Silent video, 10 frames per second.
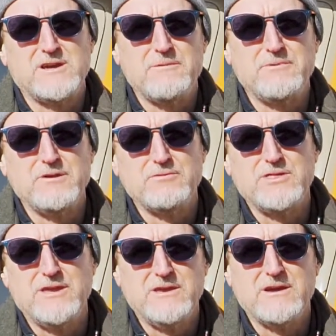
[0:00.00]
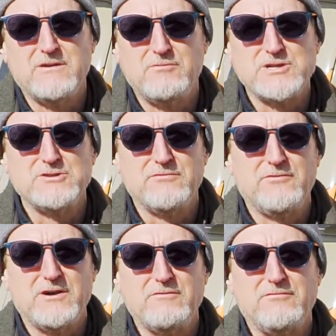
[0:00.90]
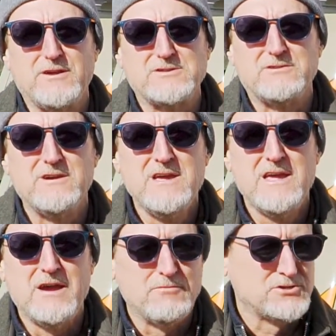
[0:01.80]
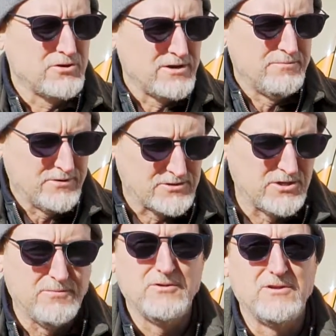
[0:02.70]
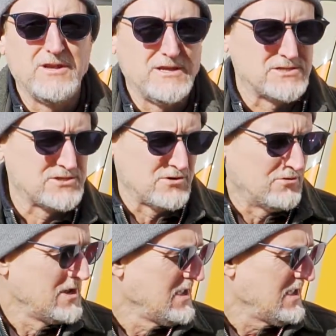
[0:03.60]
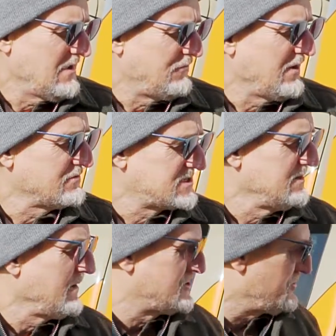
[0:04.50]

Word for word: the company with the uh, original fire reflector and we're trying to build community. So if you ever see my